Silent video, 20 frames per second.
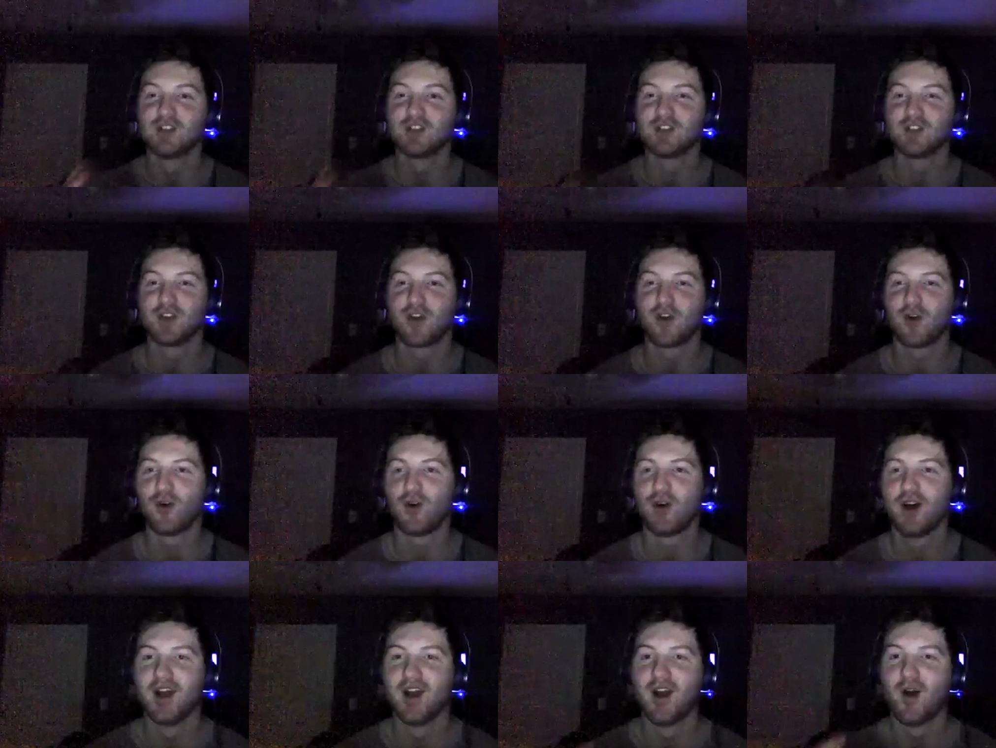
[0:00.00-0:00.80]

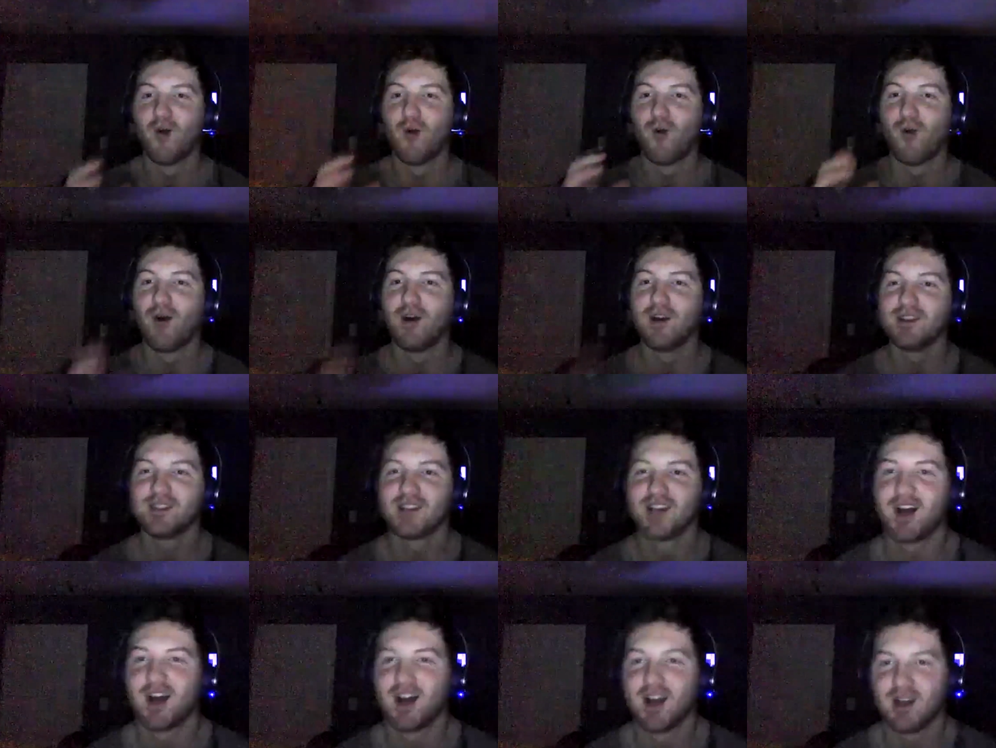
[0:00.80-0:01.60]
So one
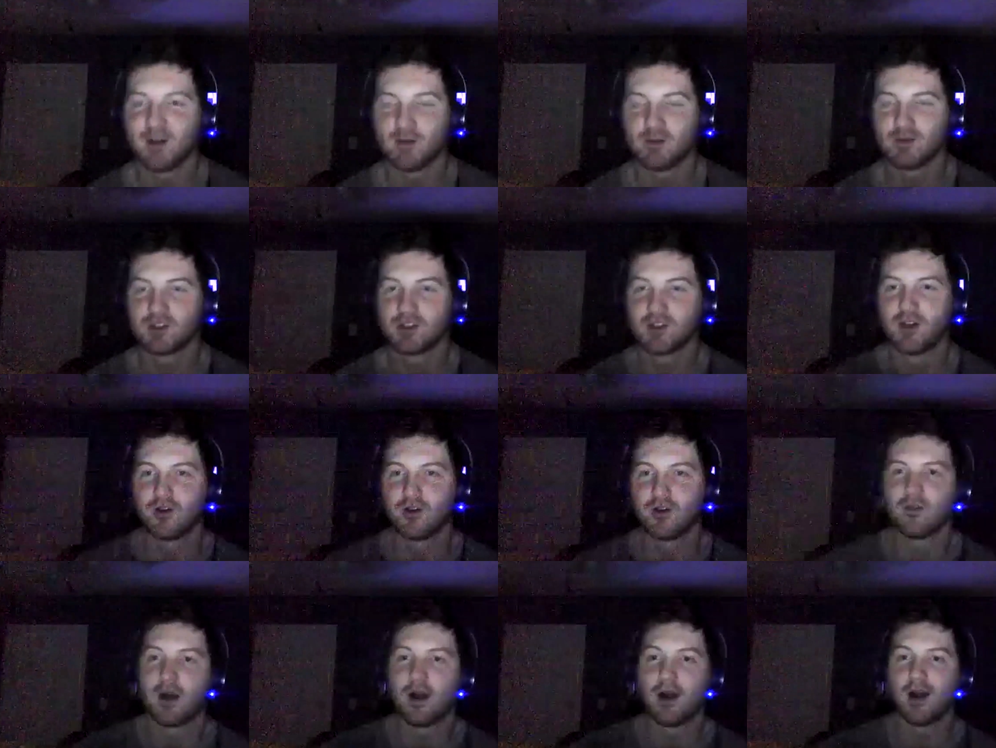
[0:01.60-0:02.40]
time,
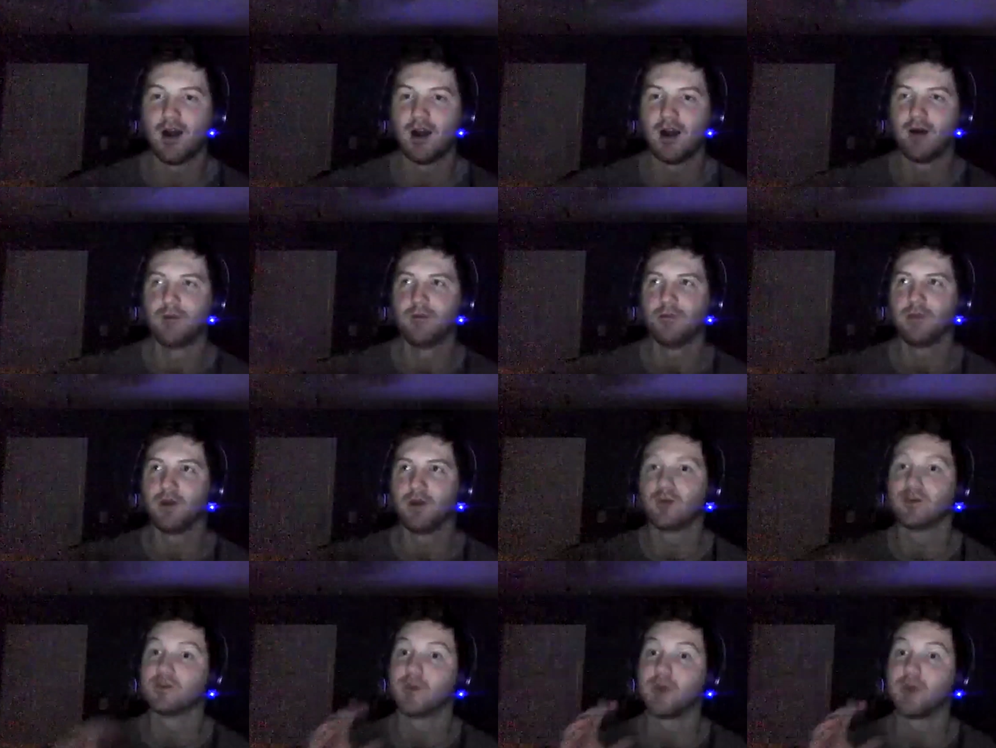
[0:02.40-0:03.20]
it
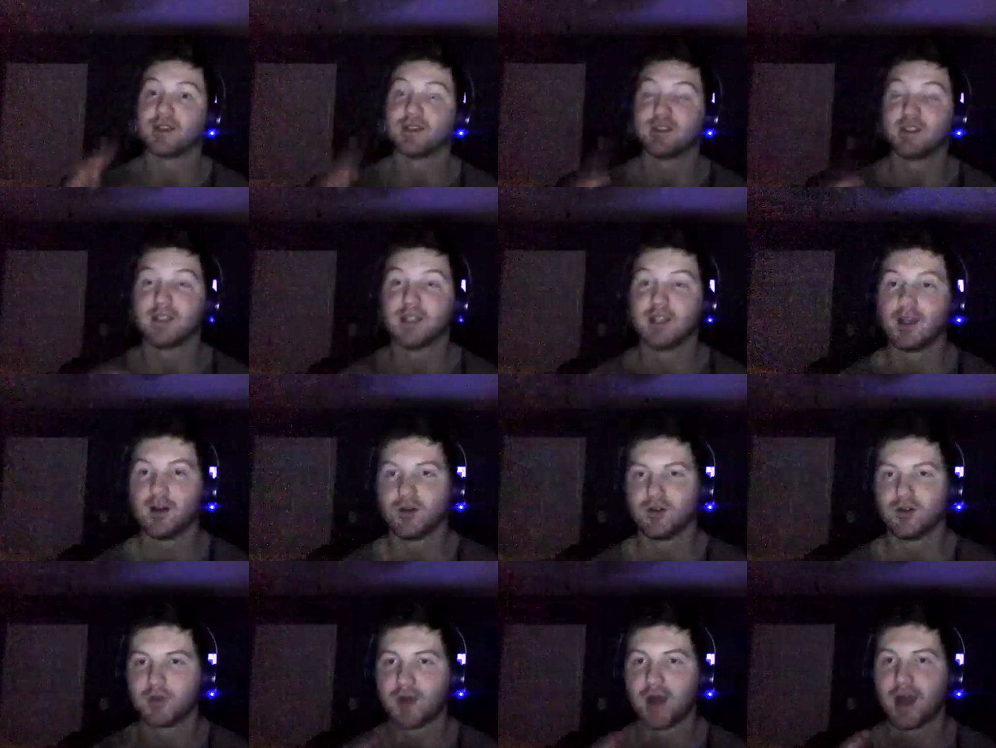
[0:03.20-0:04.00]
was
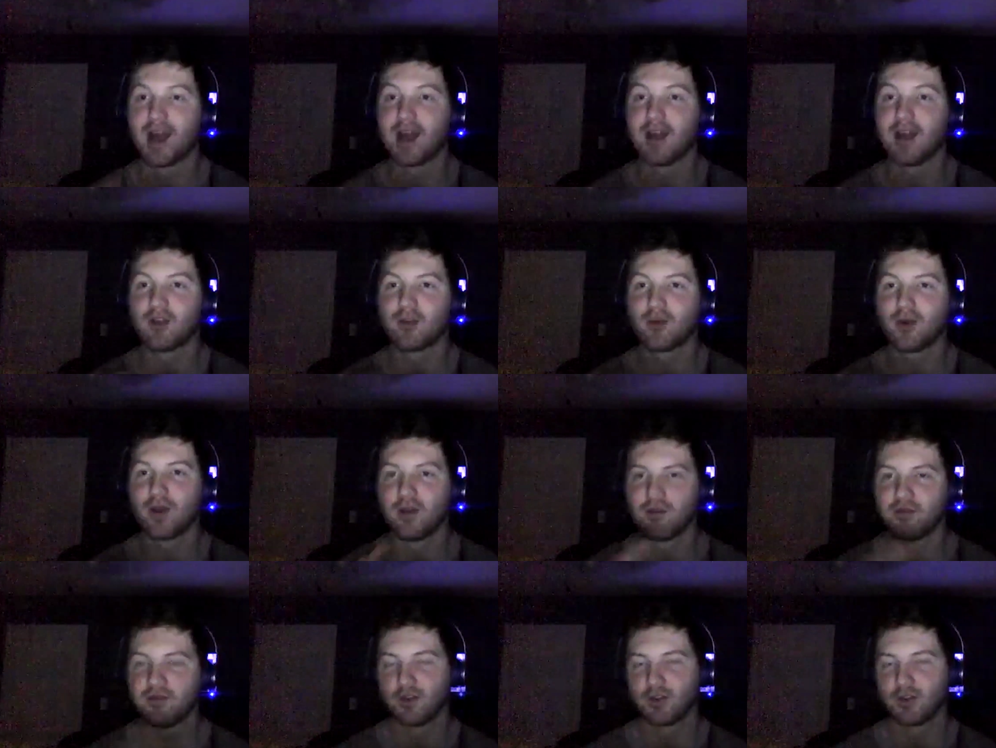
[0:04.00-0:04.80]
my eighth
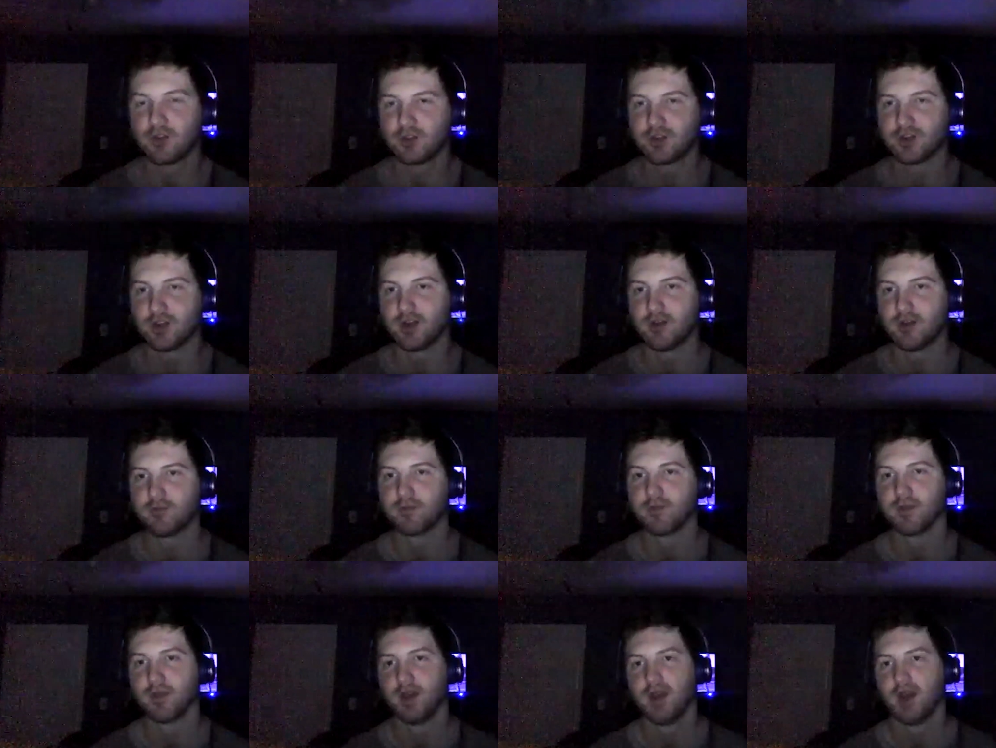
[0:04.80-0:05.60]
grade field trip,
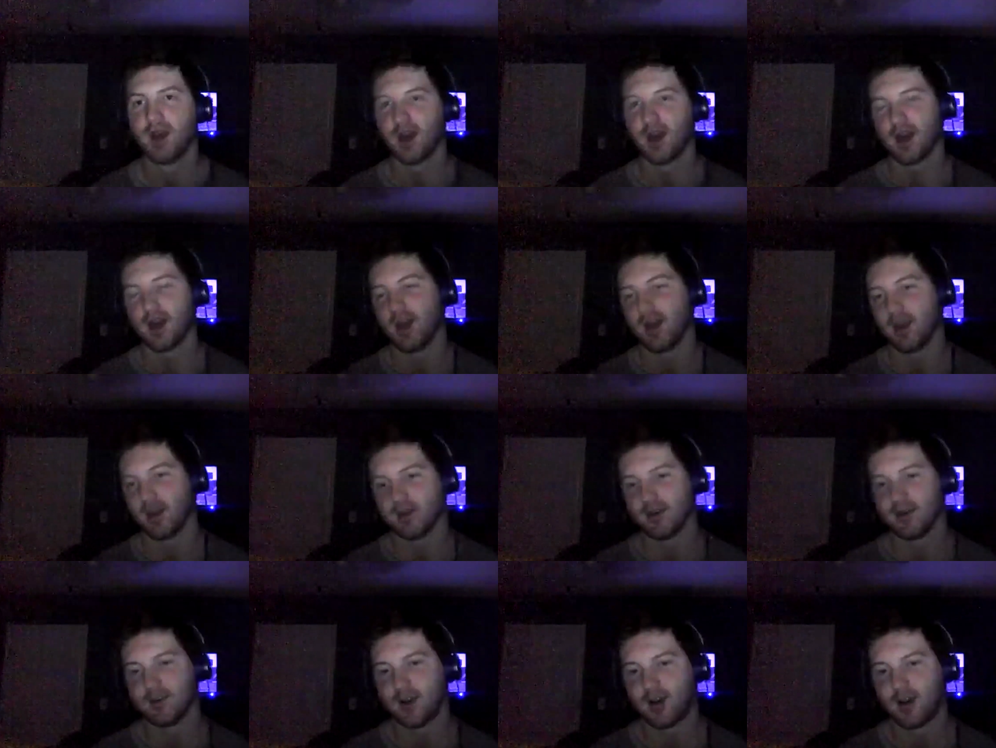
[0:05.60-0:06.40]

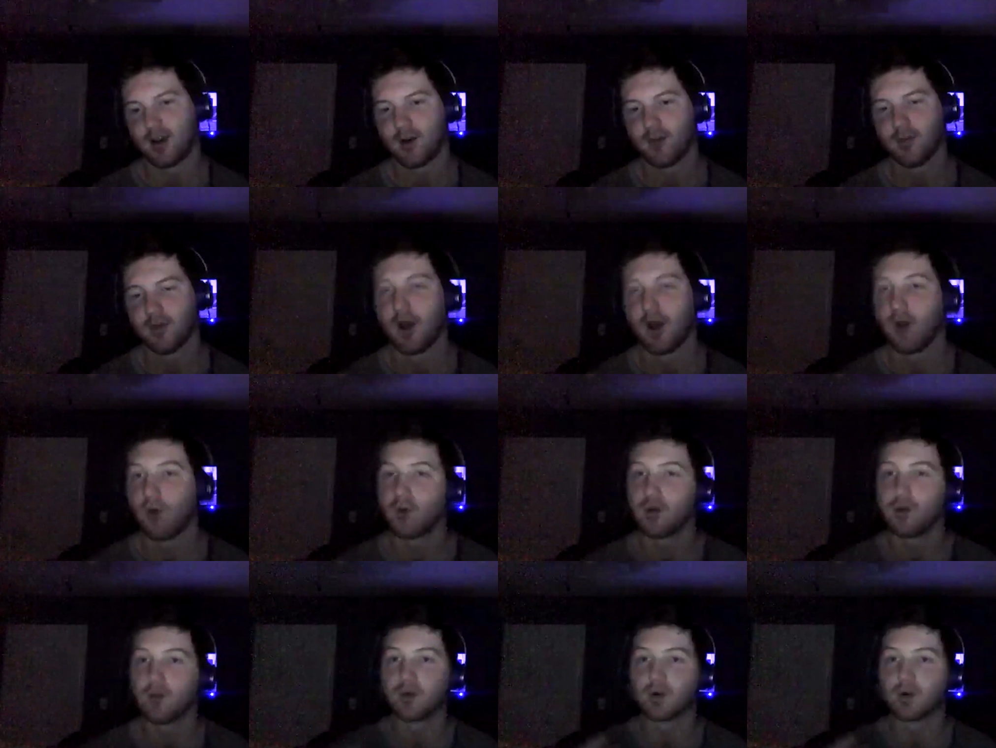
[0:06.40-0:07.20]
and we were